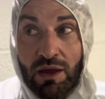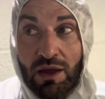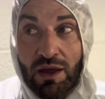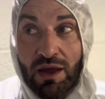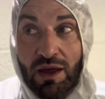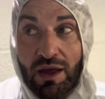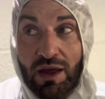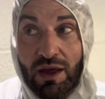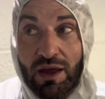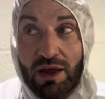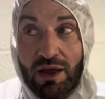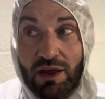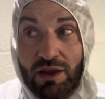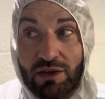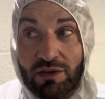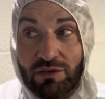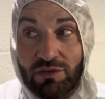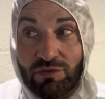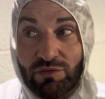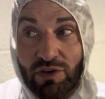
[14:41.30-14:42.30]

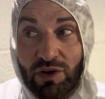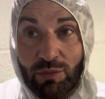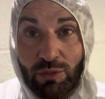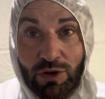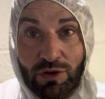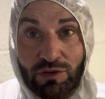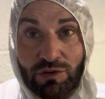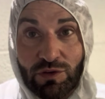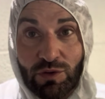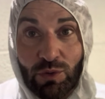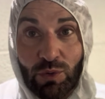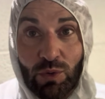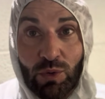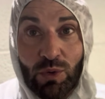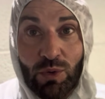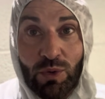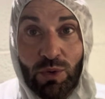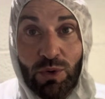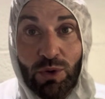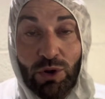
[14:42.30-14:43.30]
very much still
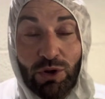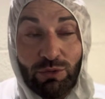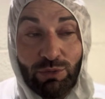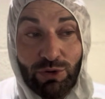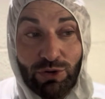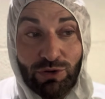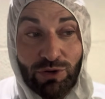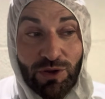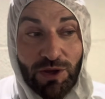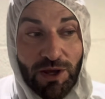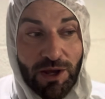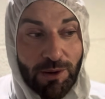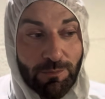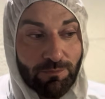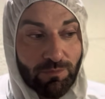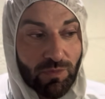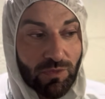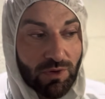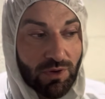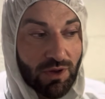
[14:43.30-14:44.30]
going to be doing that.
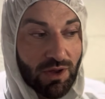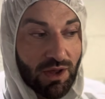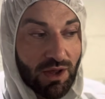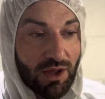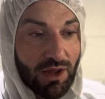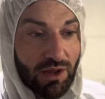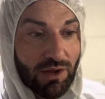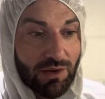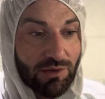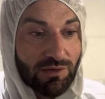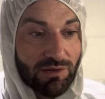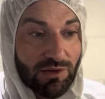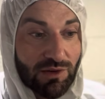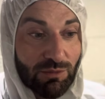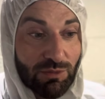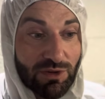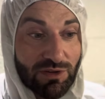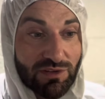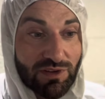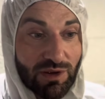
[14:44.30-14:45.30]
And in the
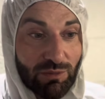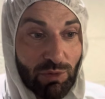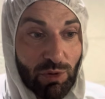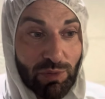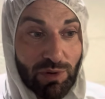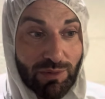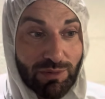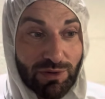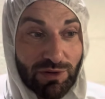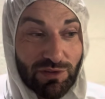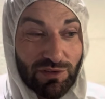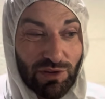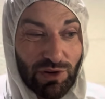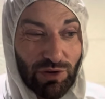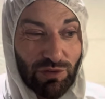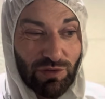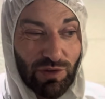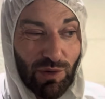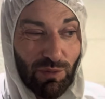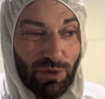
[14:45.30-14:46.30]
meantime, I'll probably
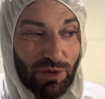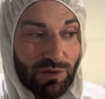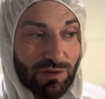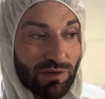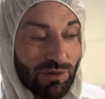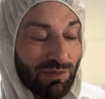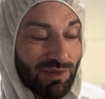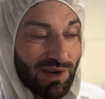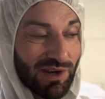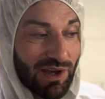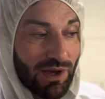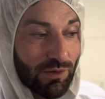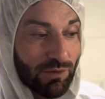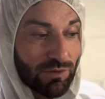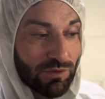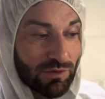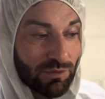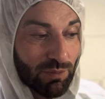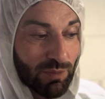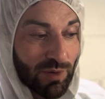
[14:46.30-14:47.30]
start filming something
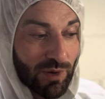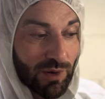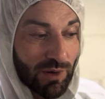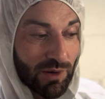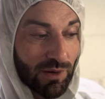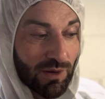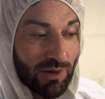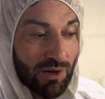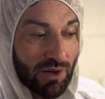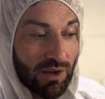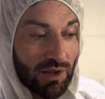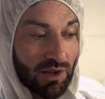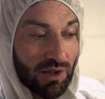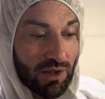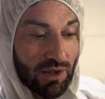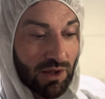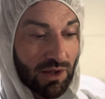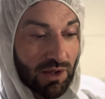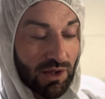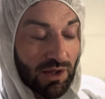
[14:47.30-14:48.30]
else, but
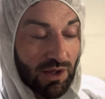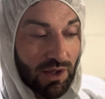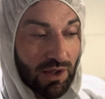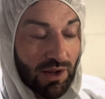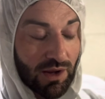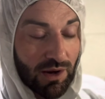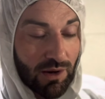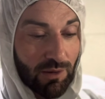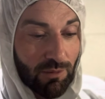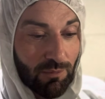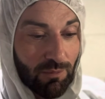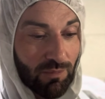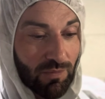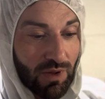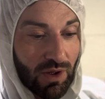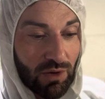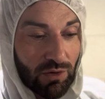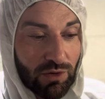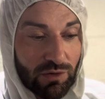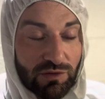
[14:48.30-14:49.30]

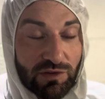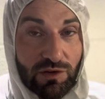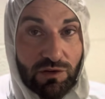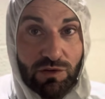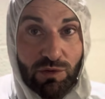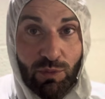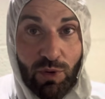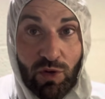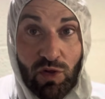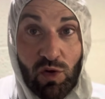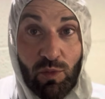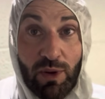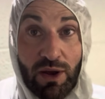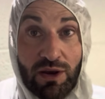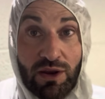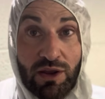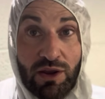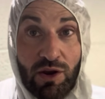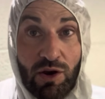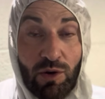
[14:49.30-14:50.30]
I'll not say too much about
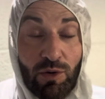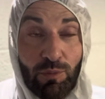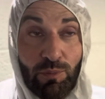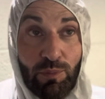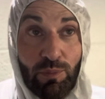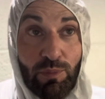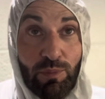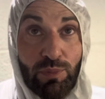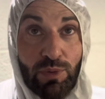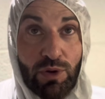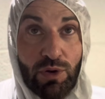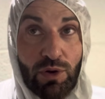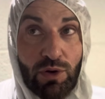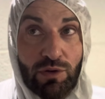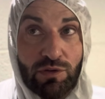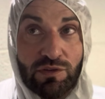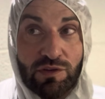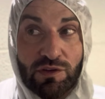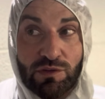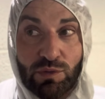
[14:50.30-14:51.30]
it here
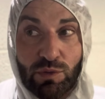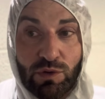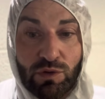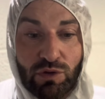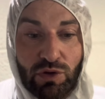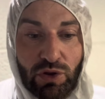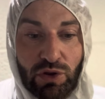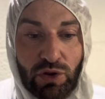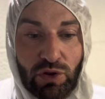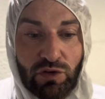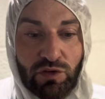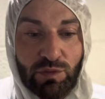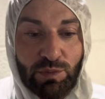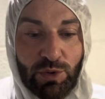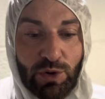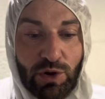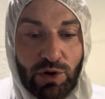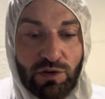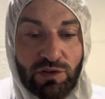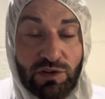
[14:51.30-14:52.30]
because that's what the Rookie
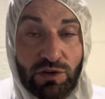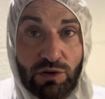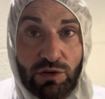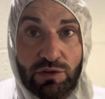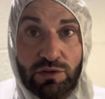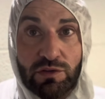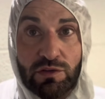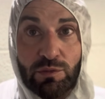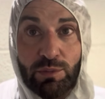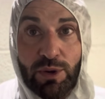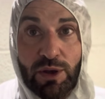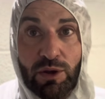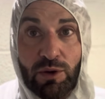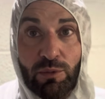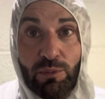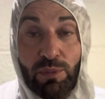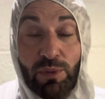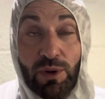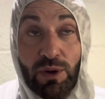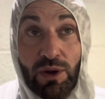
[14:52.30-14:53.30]
Entrepreneur series is
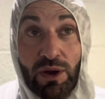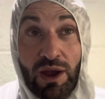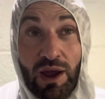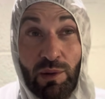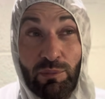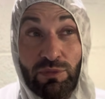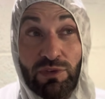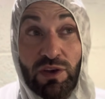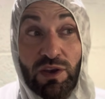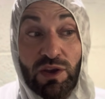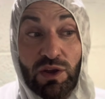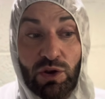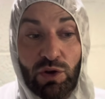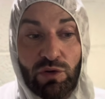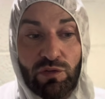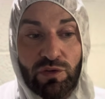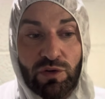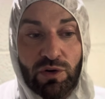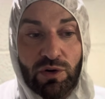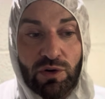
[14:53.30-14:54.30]
about, but I'm taking
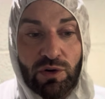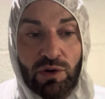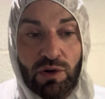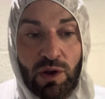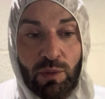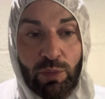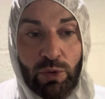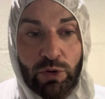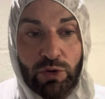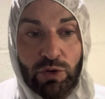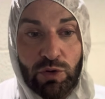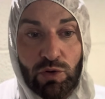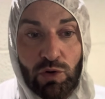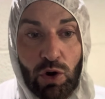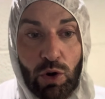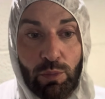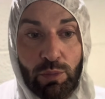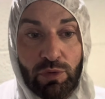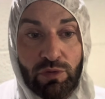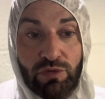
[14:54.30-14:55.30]
over a body
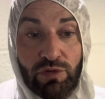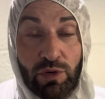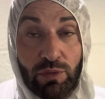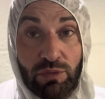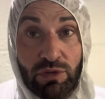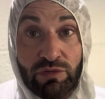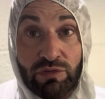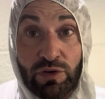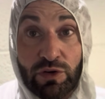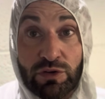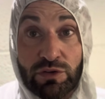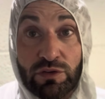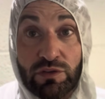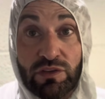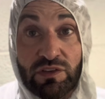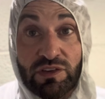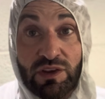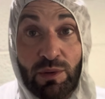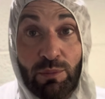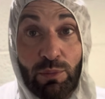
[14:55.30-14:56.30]
shop from the 1st of
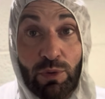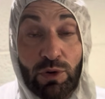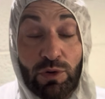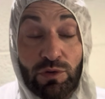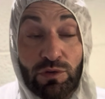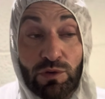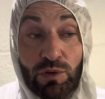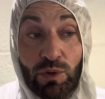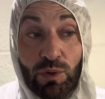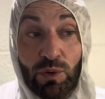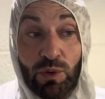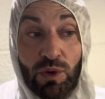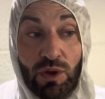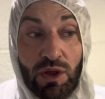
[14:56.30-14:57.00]
December, so